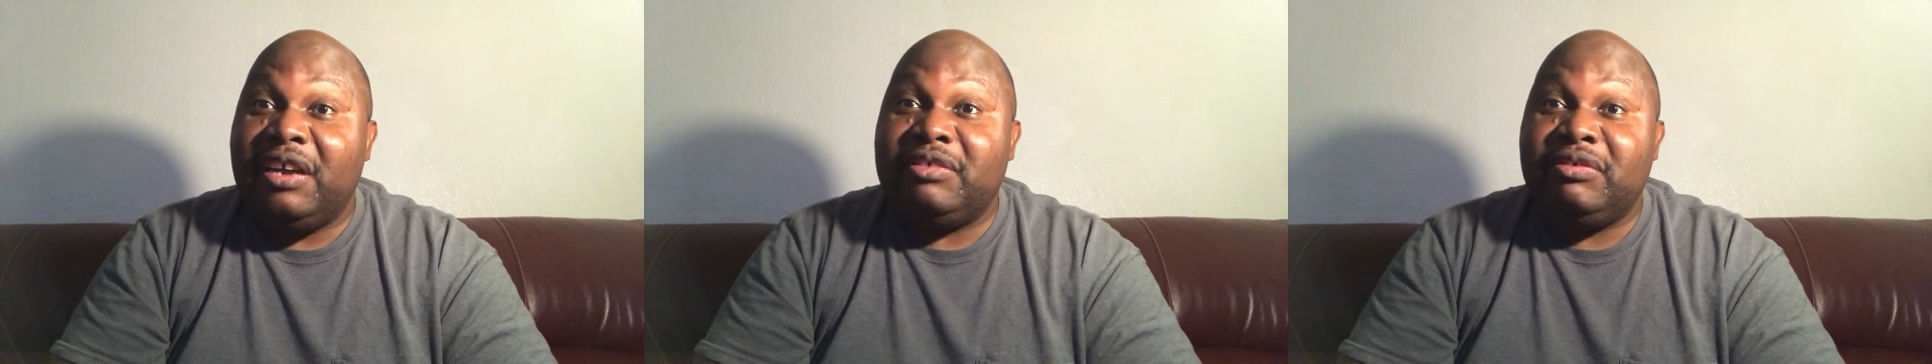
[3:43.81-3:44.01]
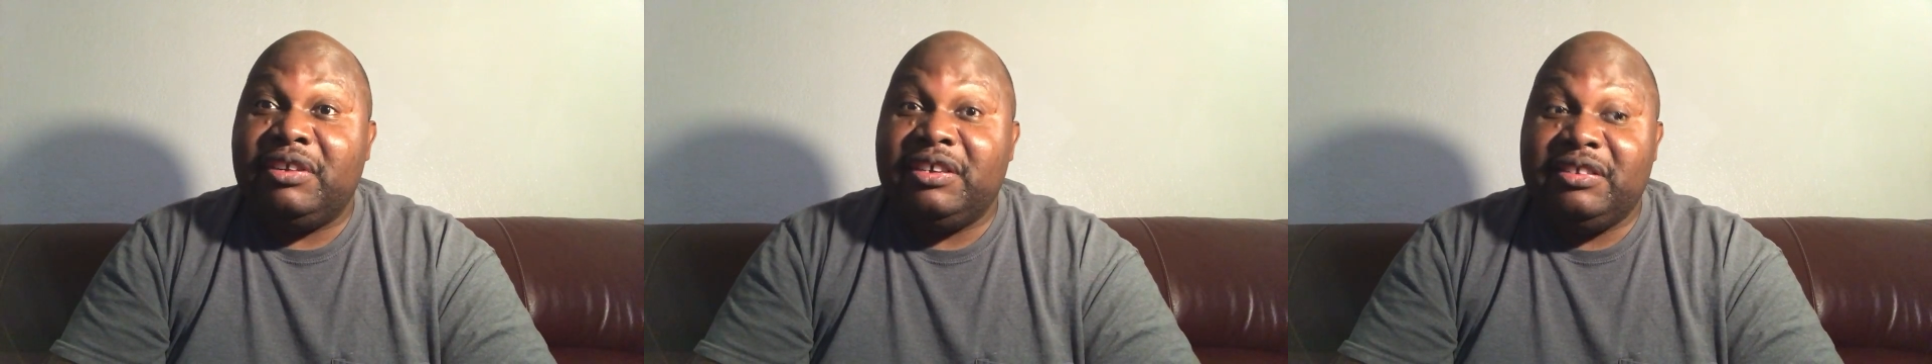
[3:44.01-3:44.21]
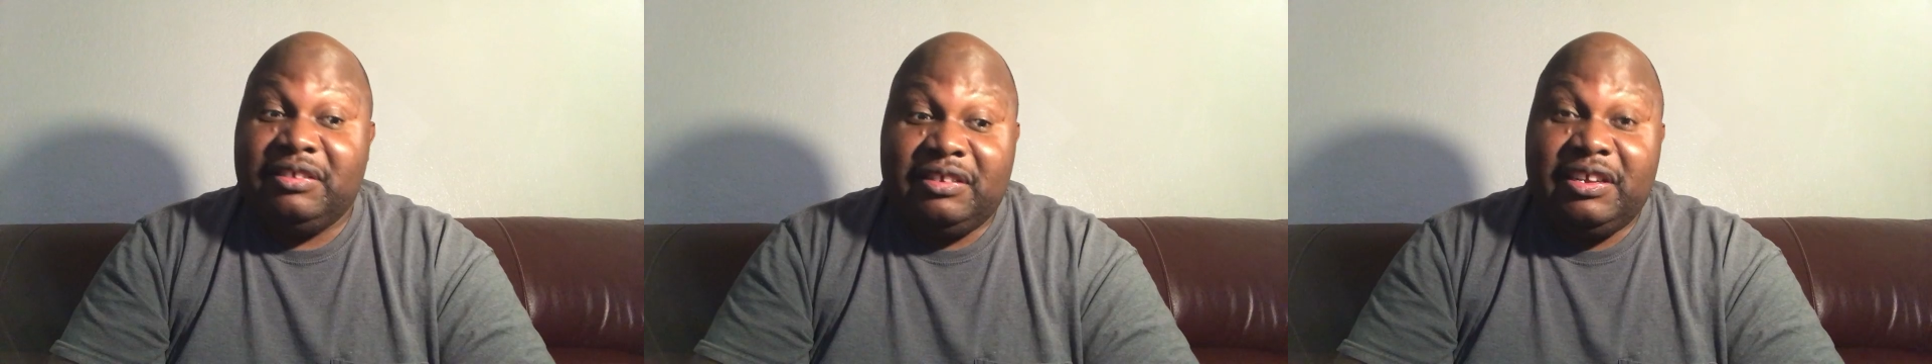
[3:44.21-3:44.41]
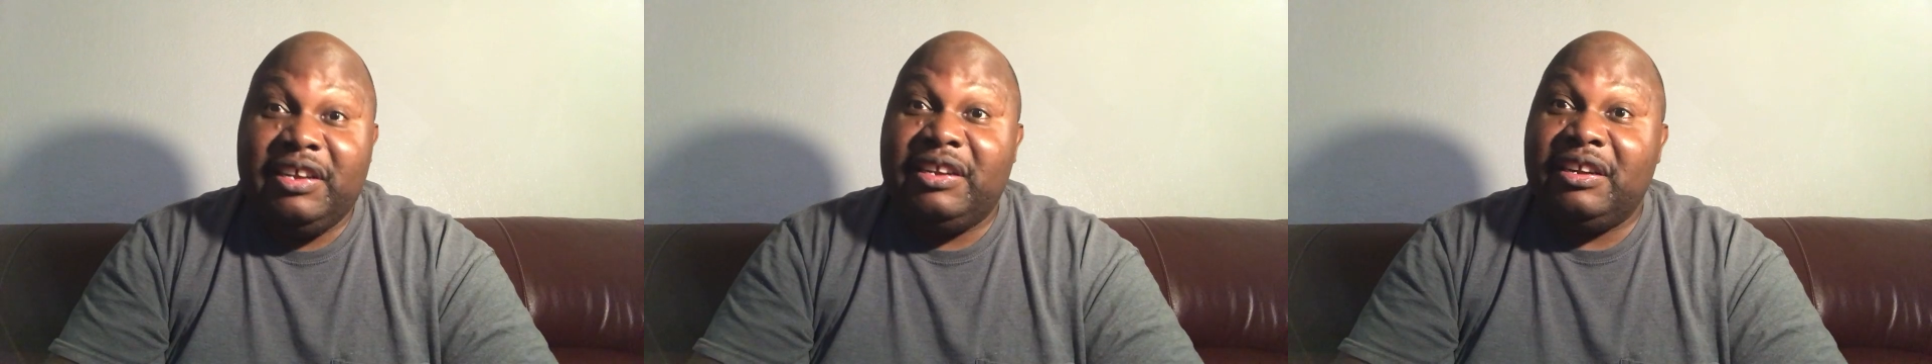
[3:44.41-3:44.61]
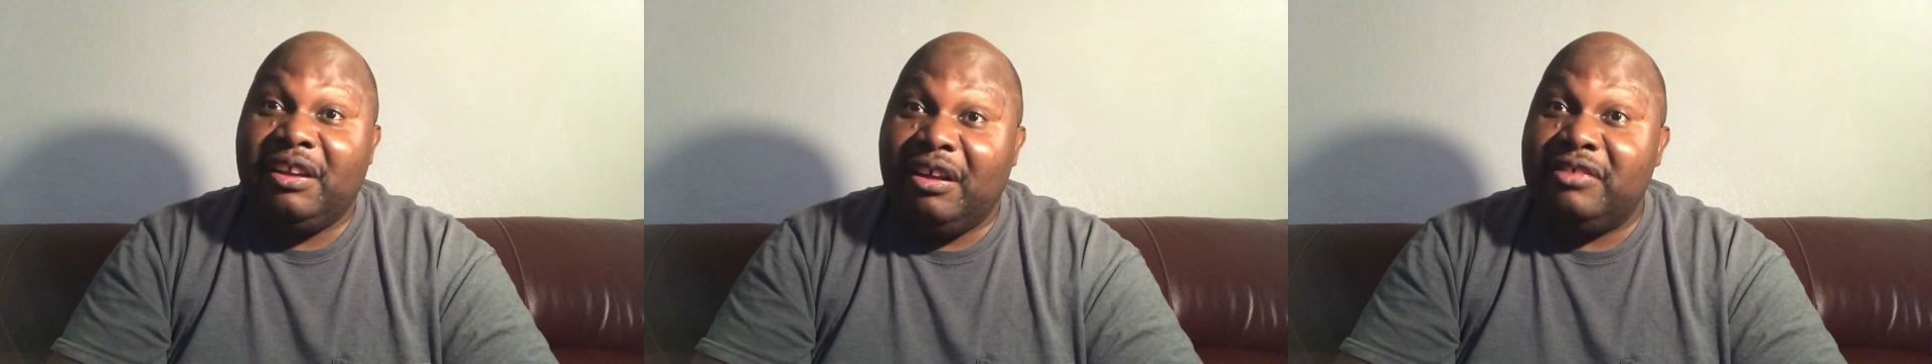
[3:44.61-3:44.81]
actually is
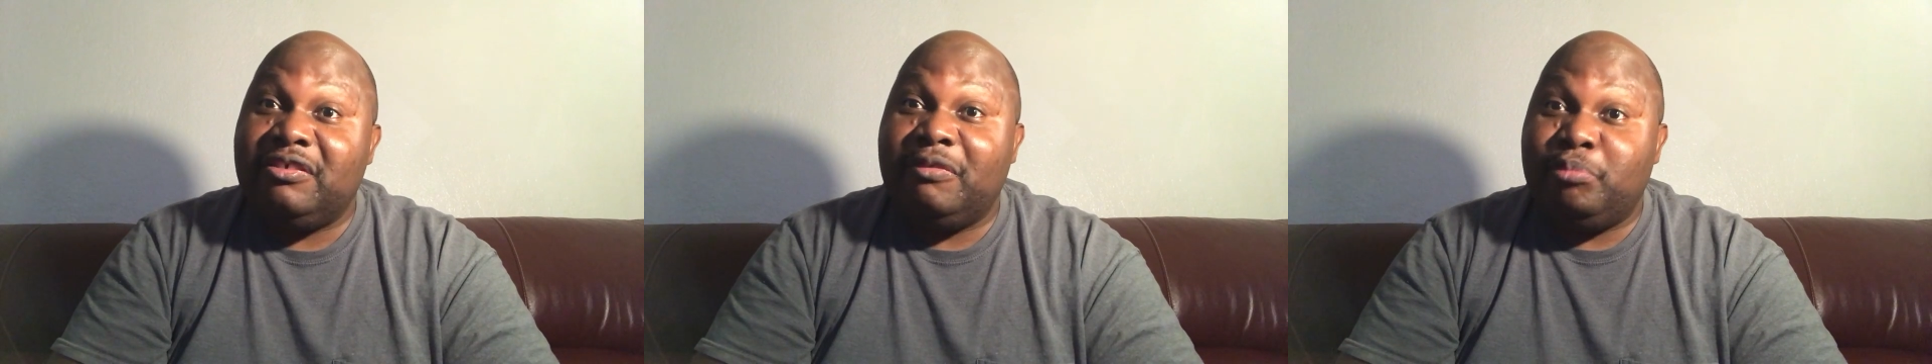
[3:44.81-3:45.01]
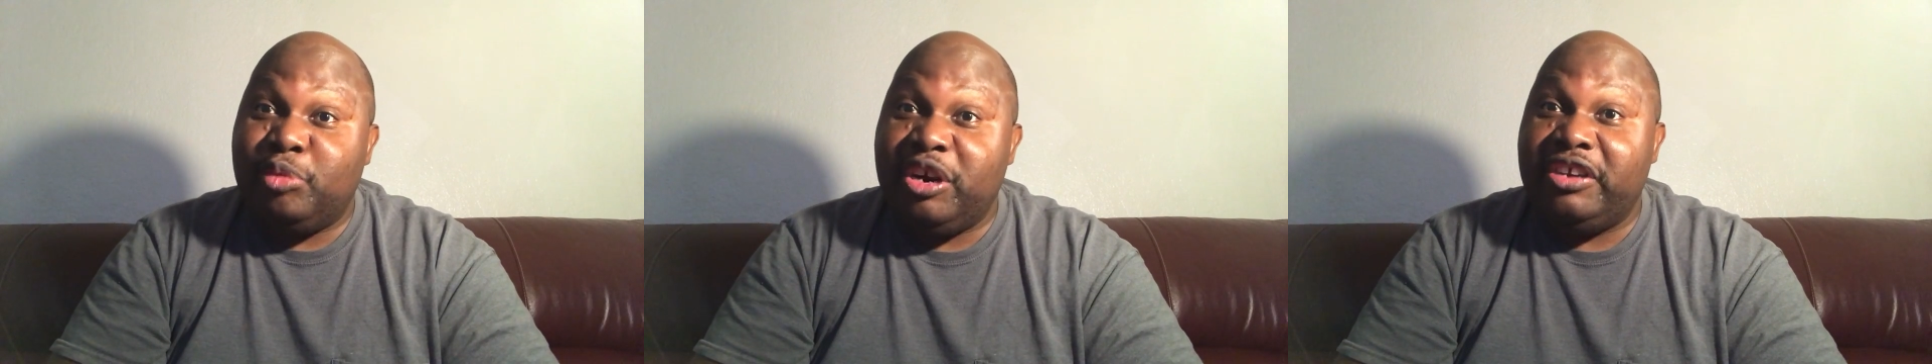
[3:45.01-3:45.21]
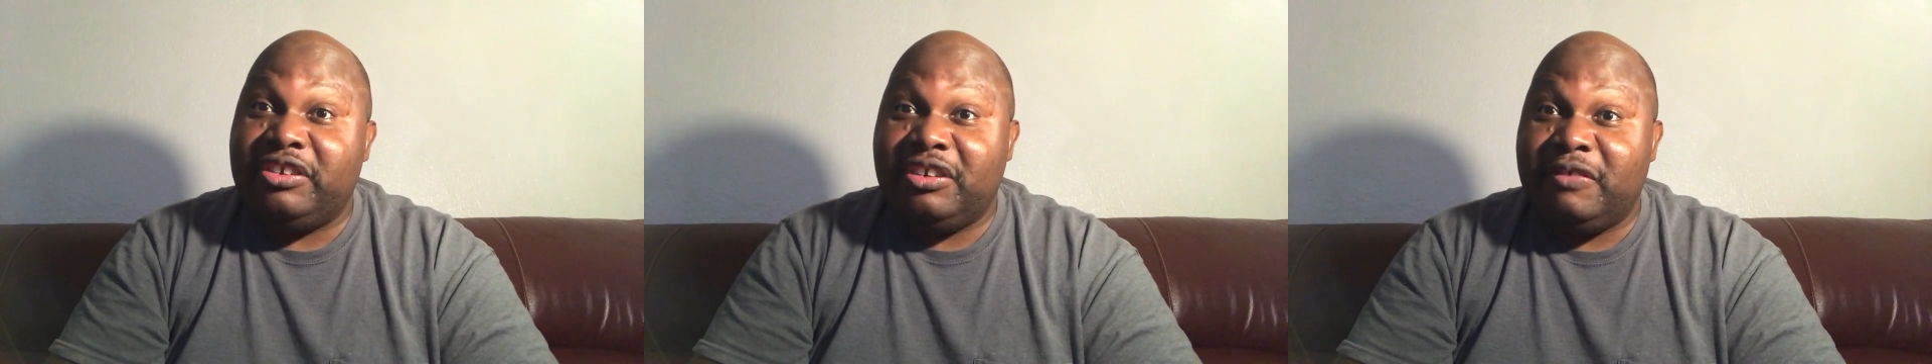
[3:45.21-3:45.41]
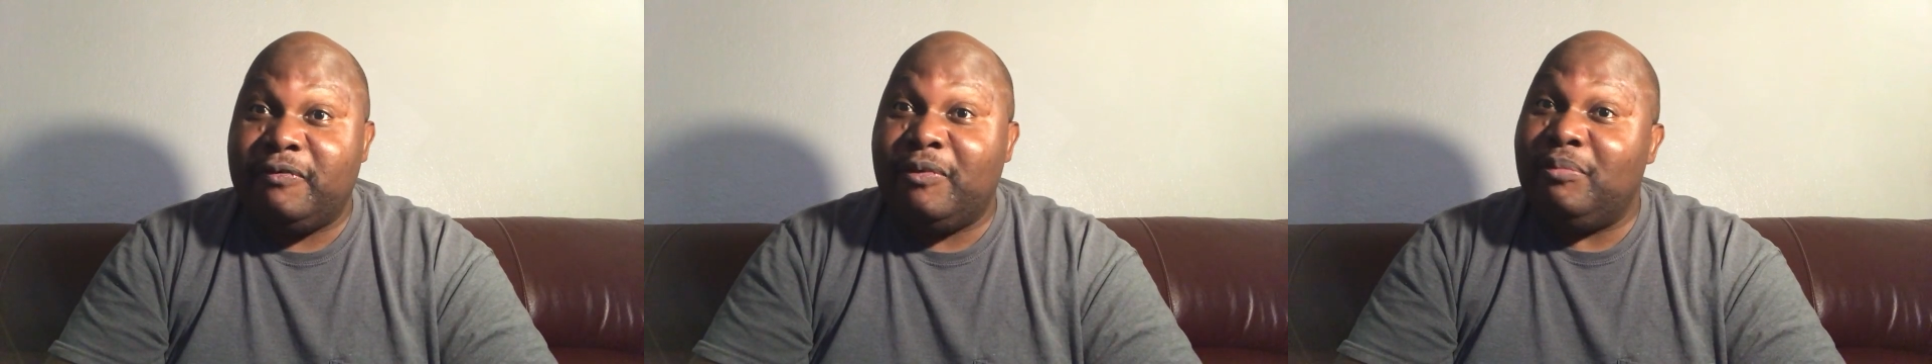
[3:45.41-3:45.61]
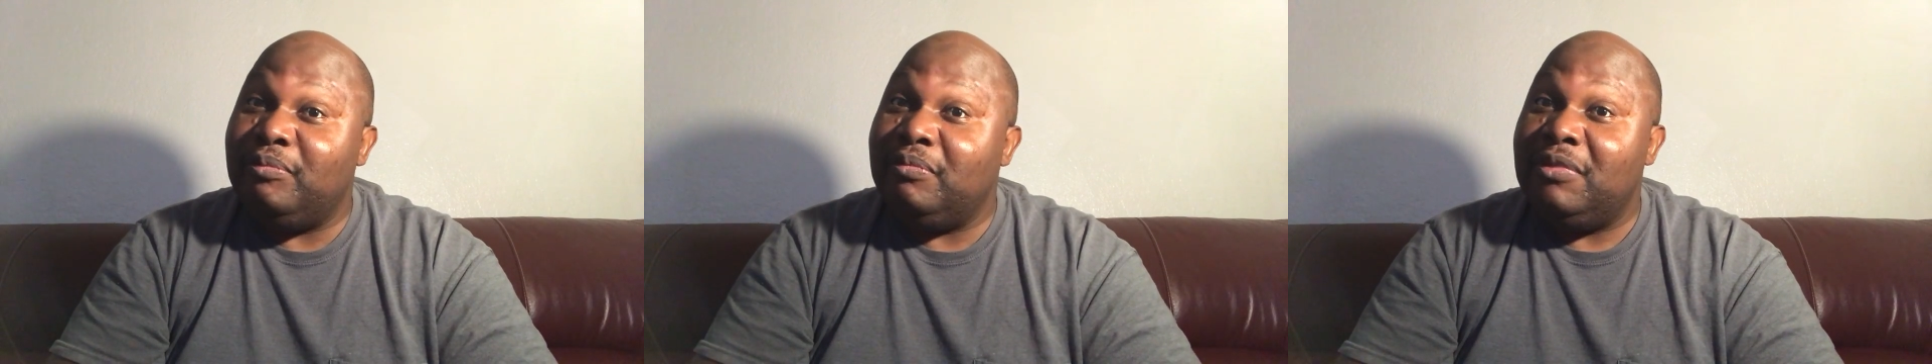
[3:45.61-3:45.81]
getting lots of pressures
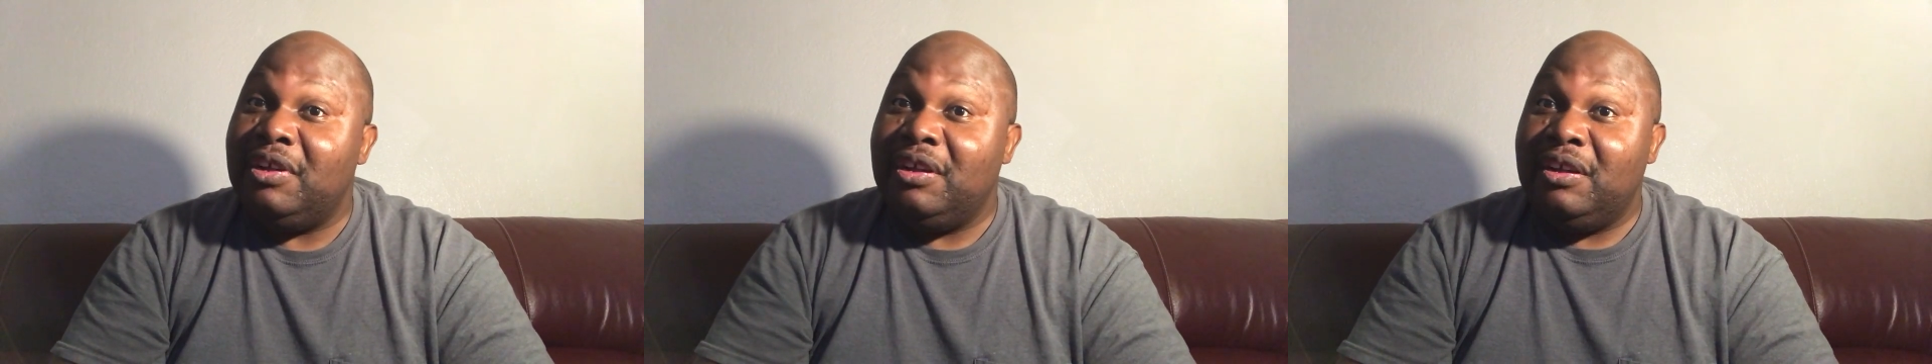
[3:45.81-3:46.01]
from